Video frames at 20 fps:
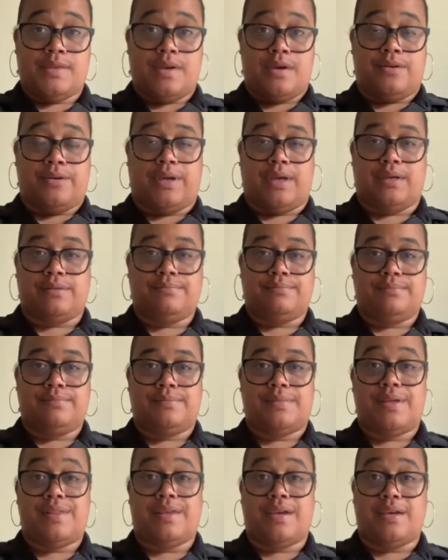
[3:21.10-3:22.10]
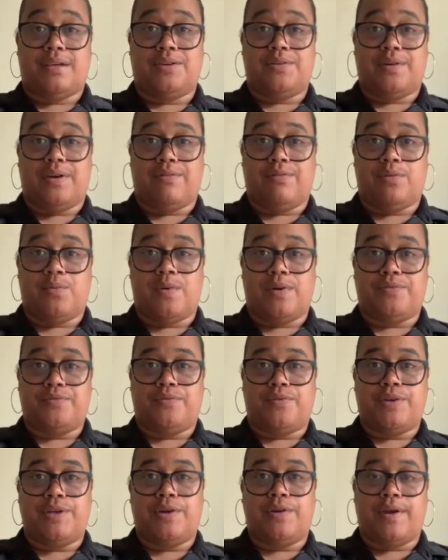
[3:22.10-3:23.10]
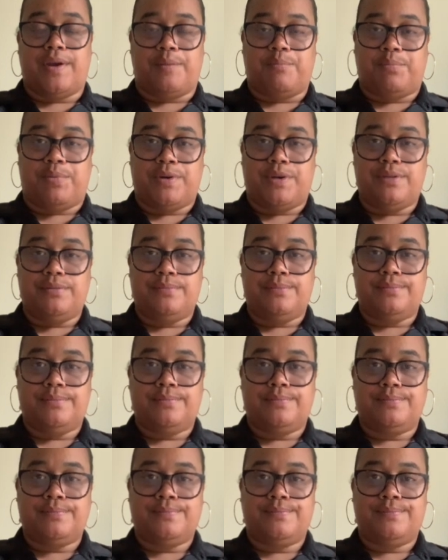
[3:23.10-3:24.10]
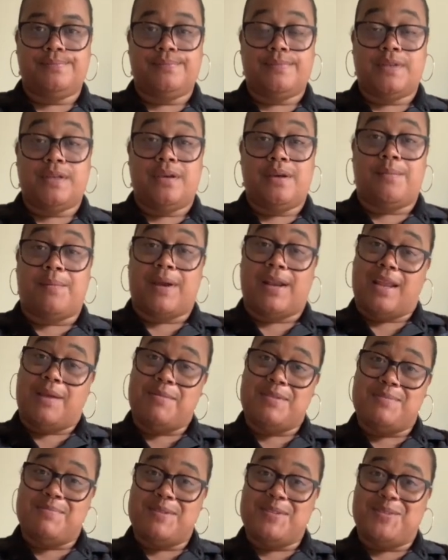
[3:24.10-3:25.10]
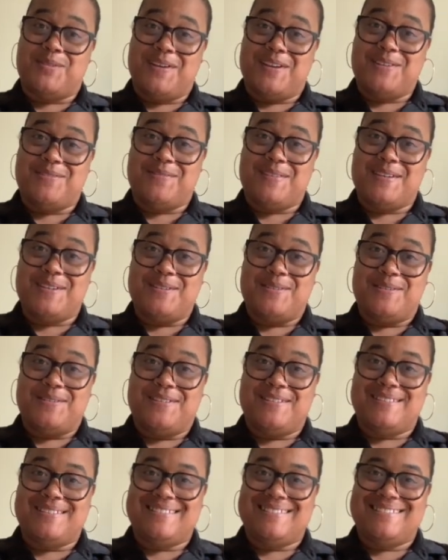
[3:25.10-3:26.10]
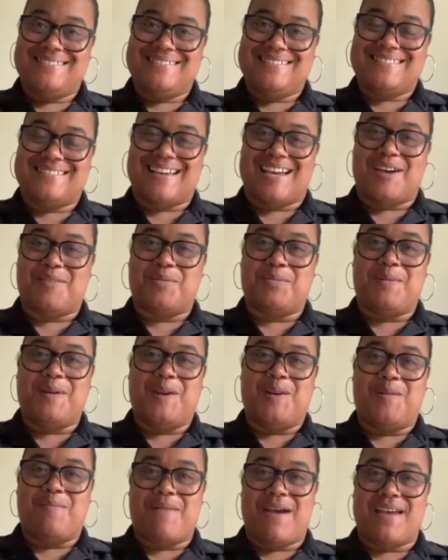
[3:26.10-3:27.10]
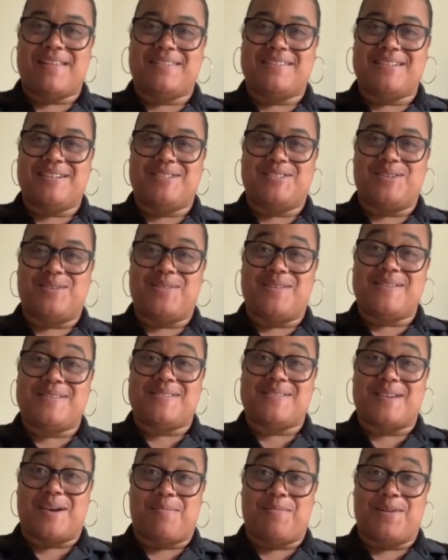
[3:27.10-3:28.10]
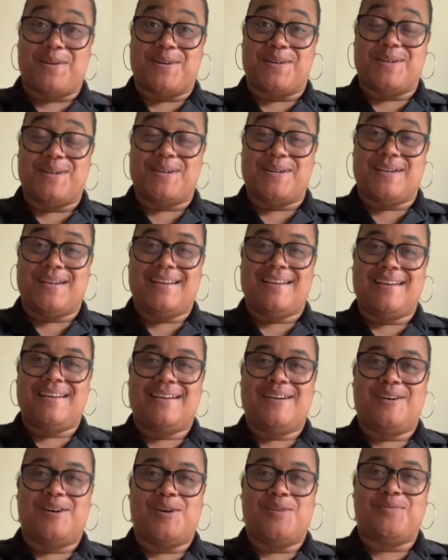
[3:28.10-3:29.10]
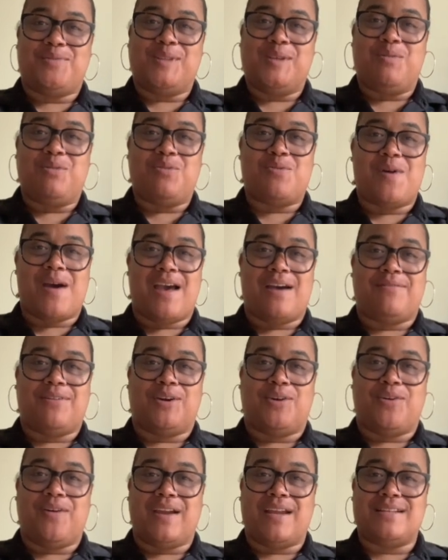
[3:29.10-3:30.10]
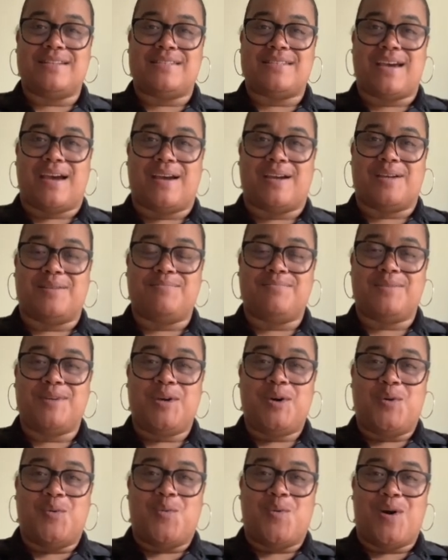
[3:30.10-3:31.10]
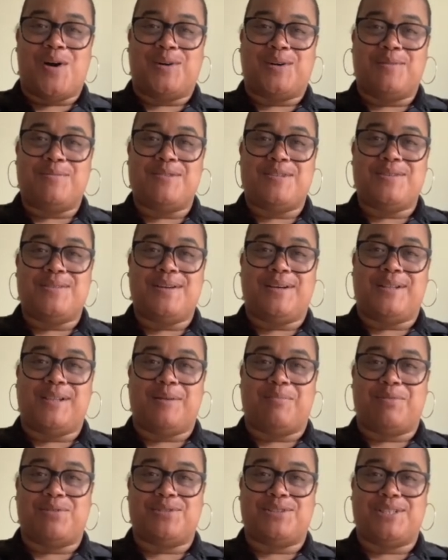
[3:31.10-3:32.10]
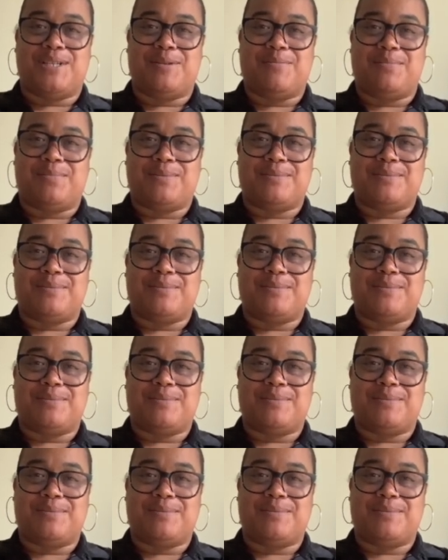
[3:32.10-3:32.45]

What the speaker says: Okay, thank you everyone for your input. My name is Ms. Greenfield. I will be your math teacher this summer. Hopefully we will have a great time. Welcome to the Clippership.